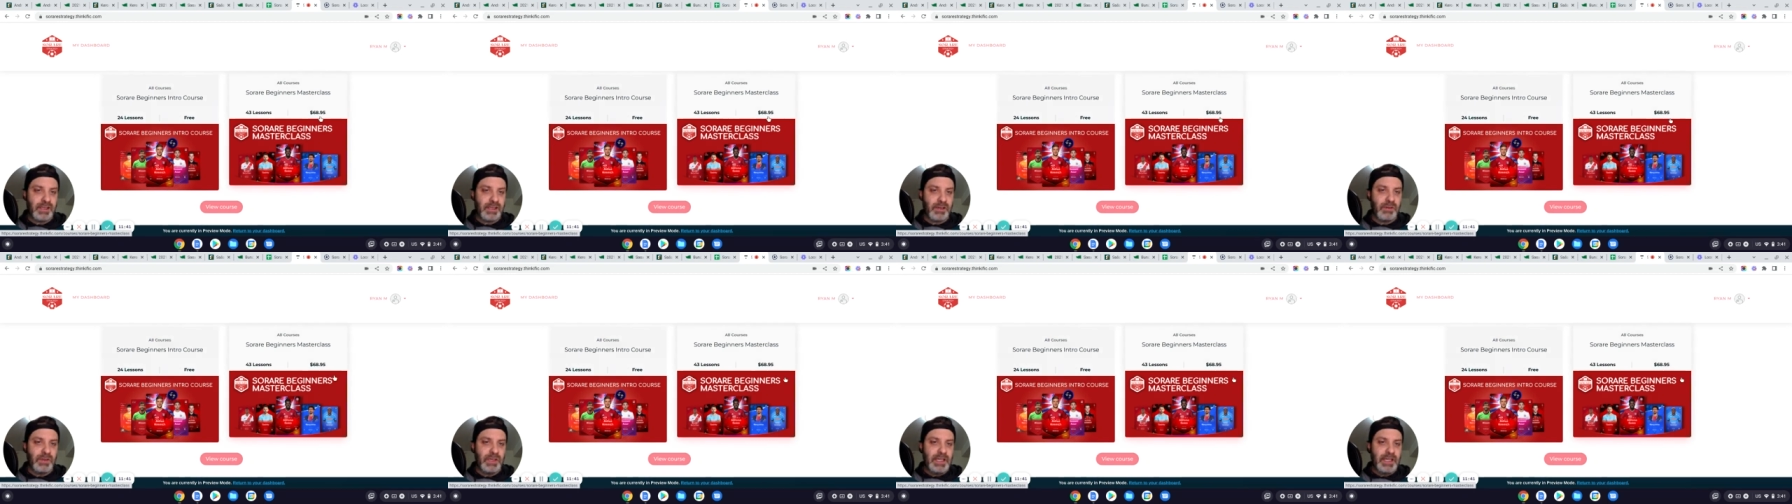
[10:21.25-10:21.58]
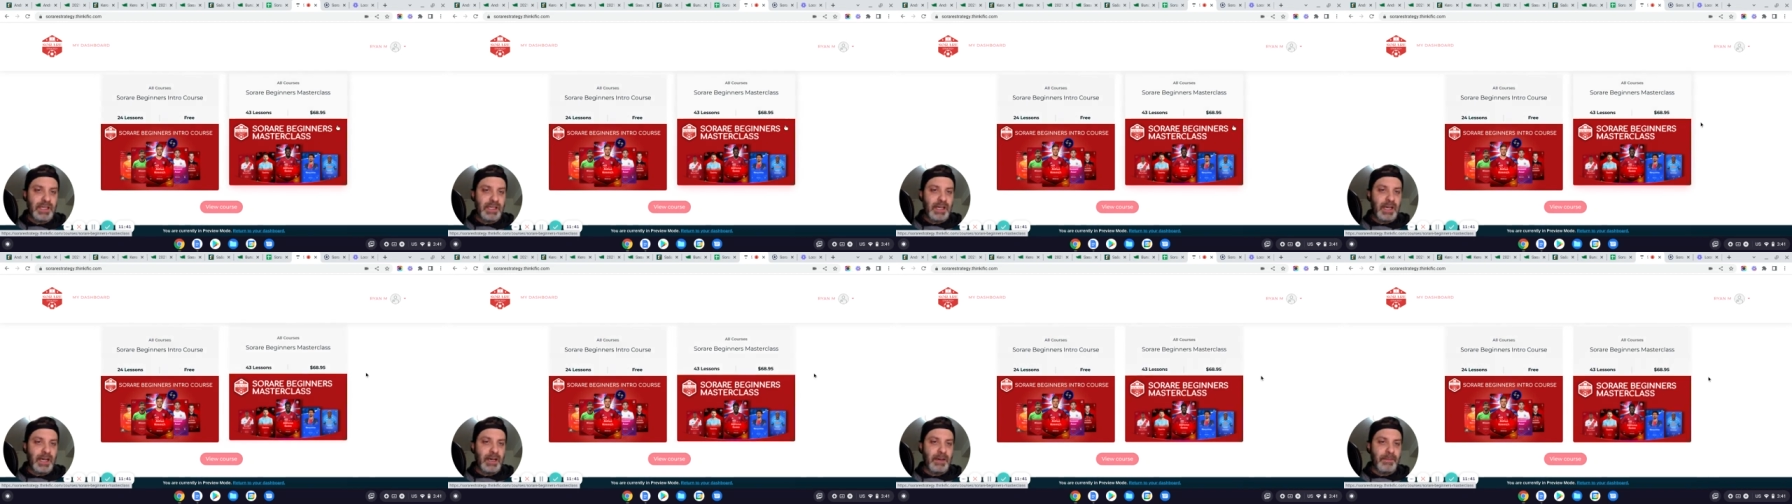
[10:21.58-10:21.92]
So
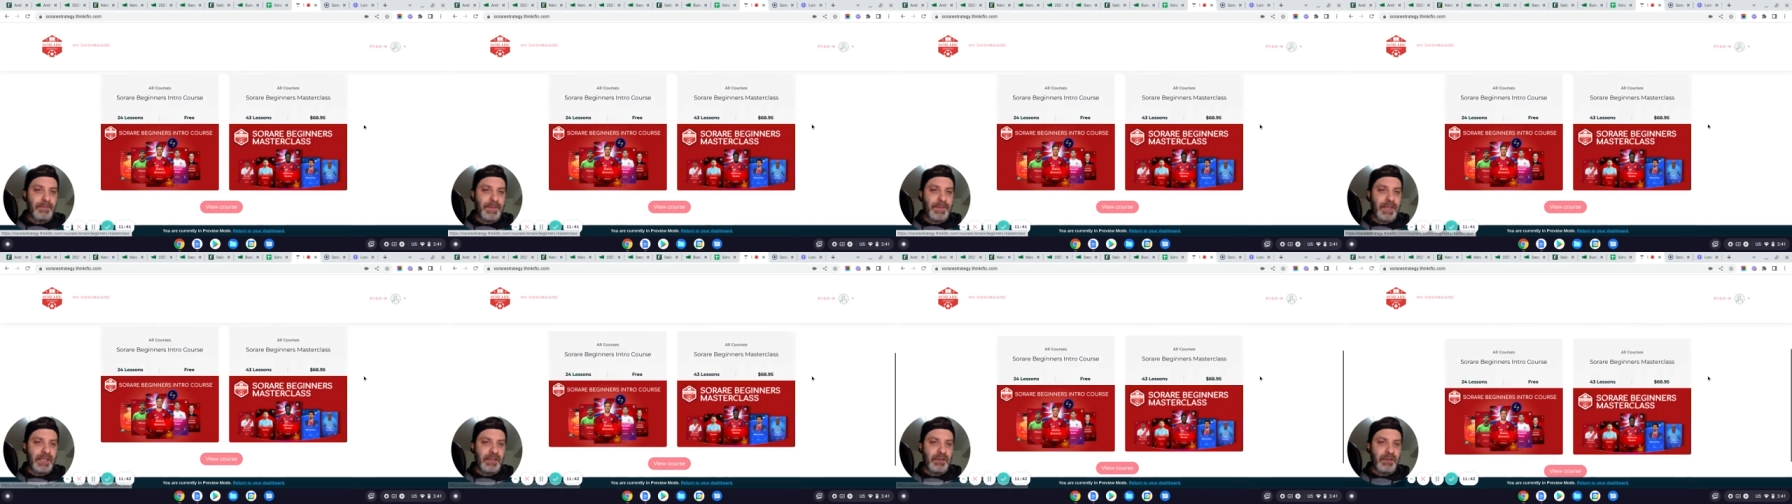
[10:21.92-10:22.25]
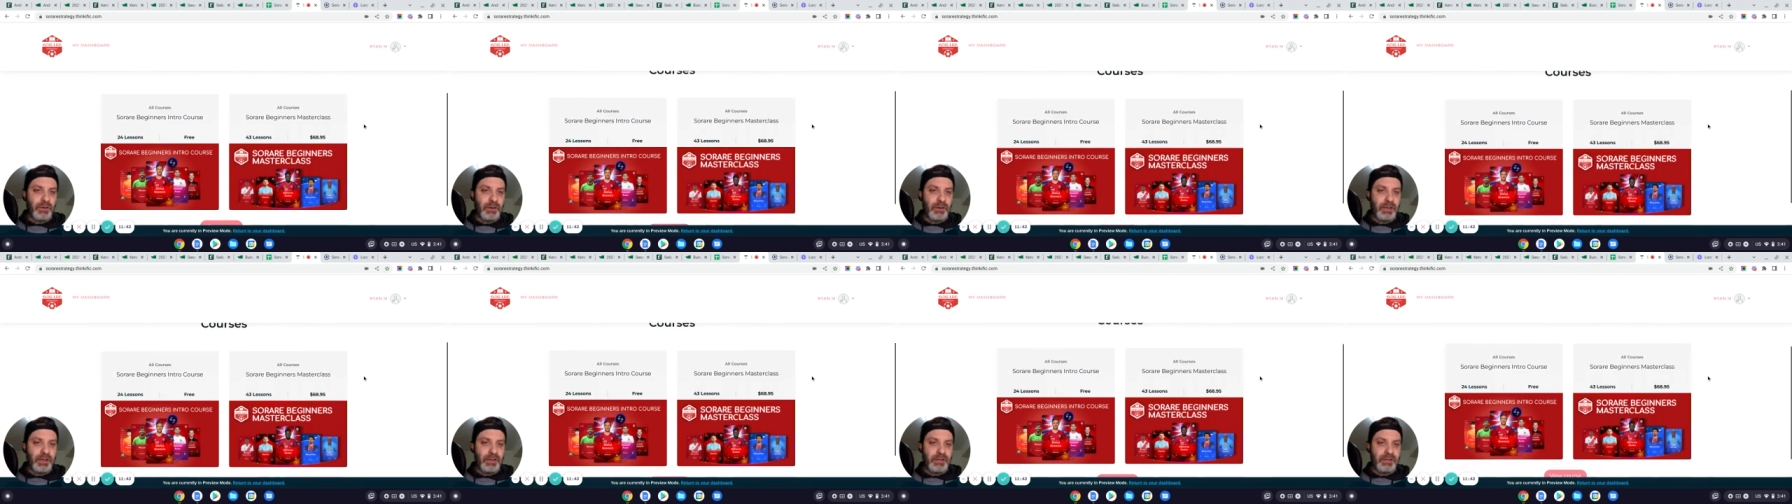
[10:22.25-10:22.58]
in
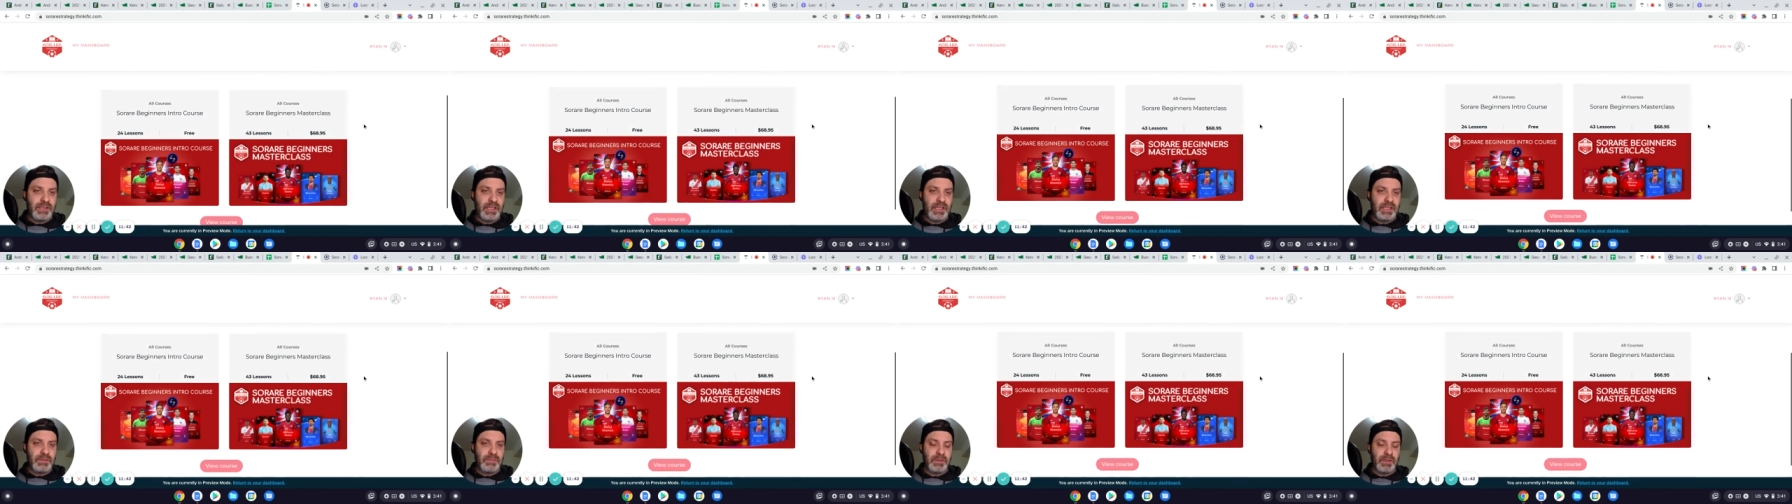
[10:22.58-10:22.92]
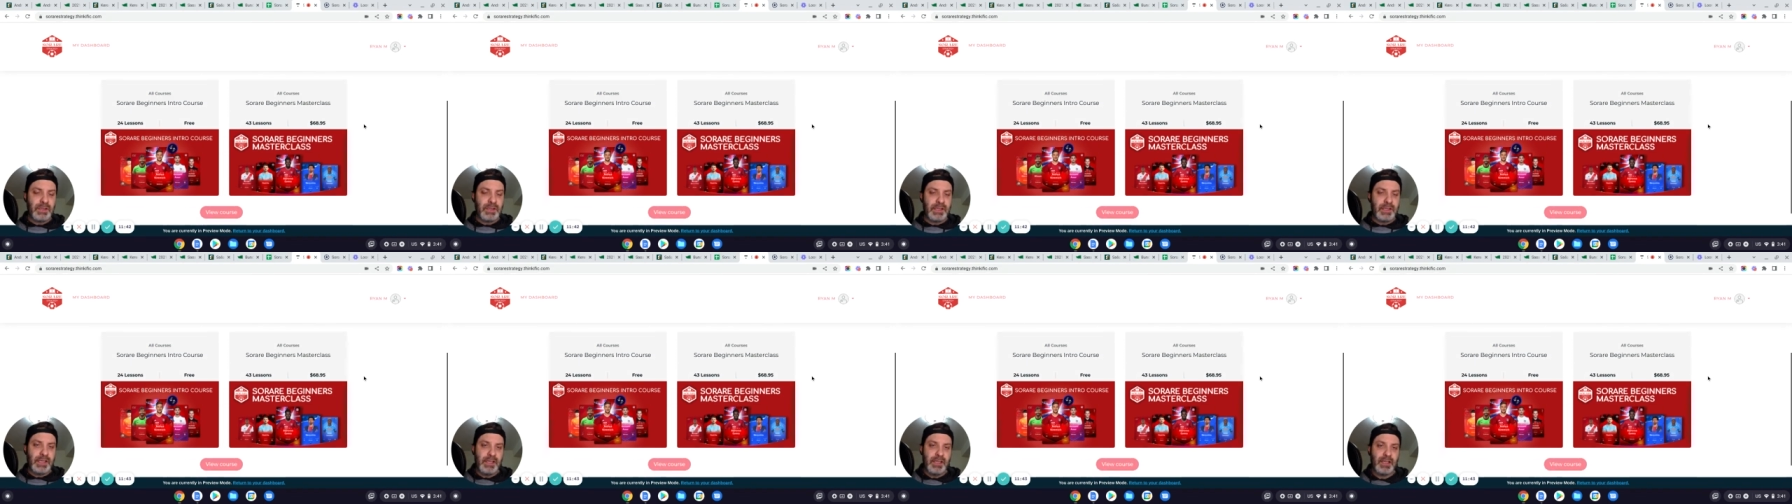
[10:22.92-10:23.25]
your currency, it's
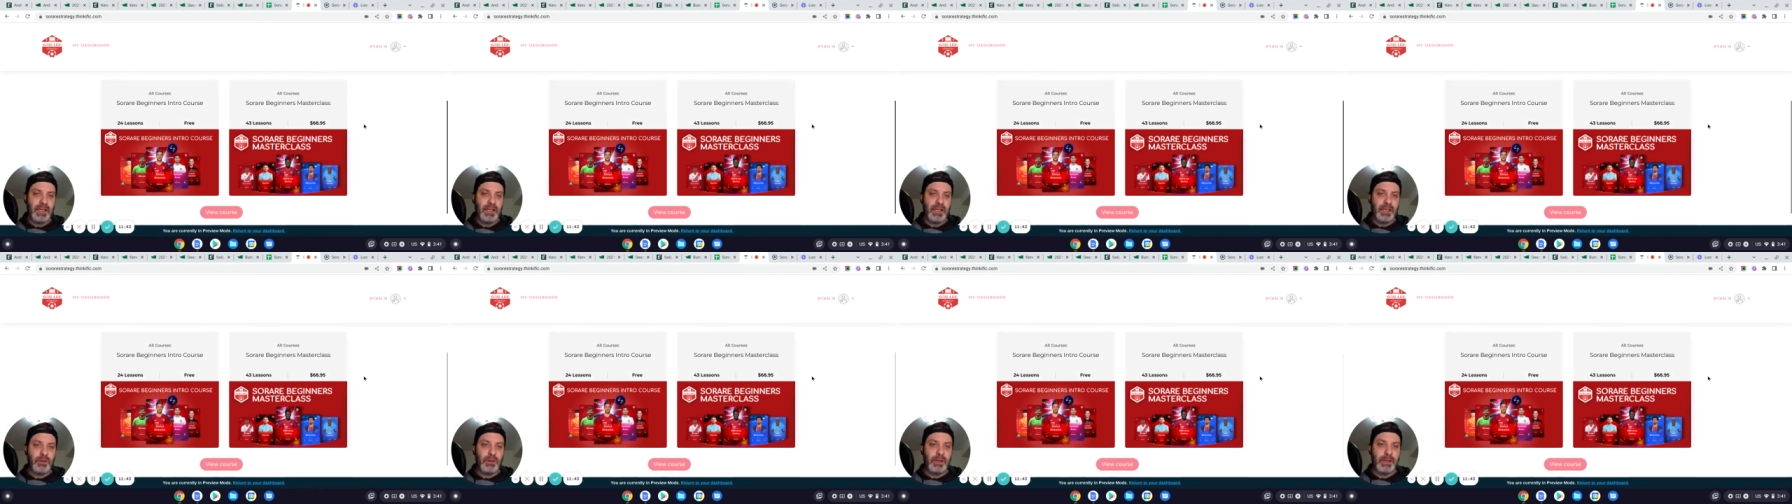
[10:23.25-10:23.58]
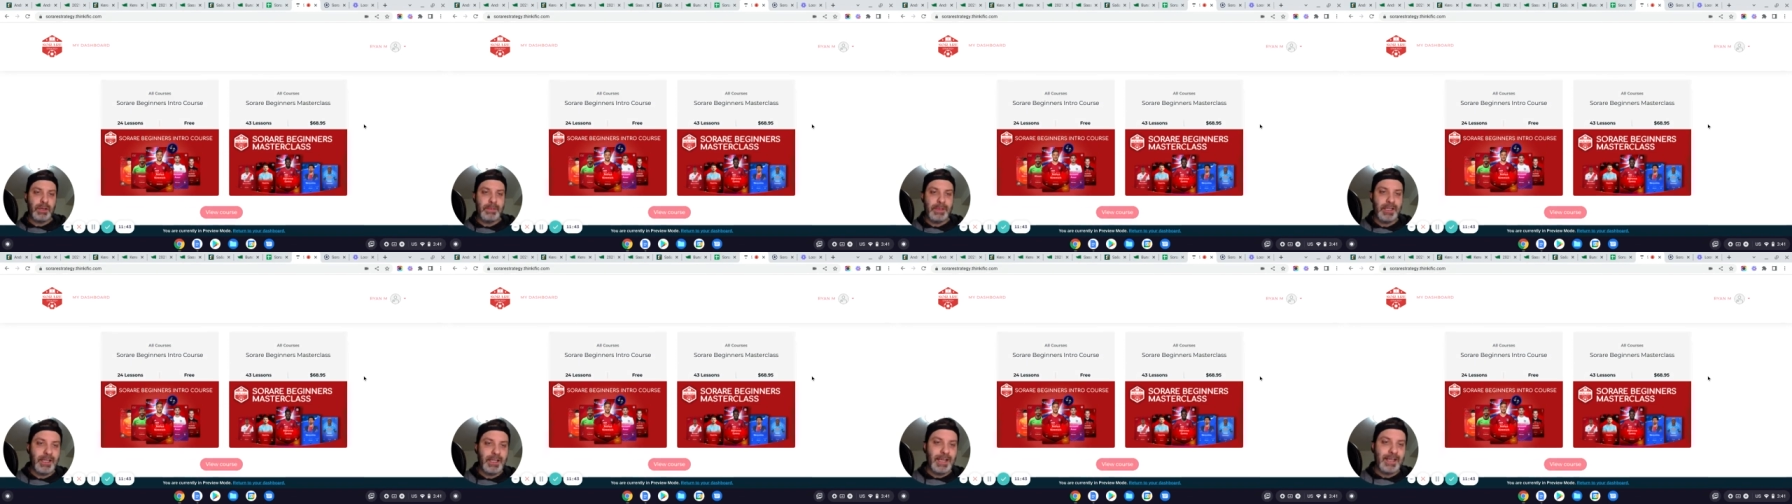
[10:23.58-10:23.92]
probably
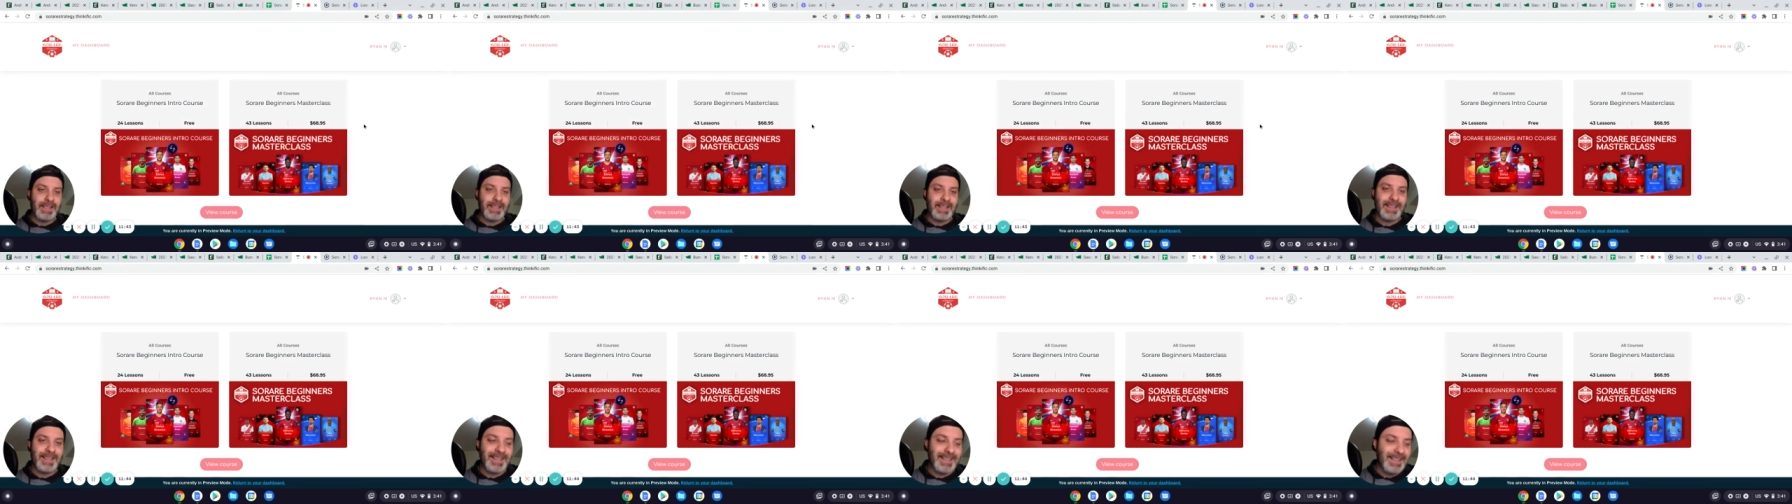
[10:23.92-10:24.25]
quite a bit less.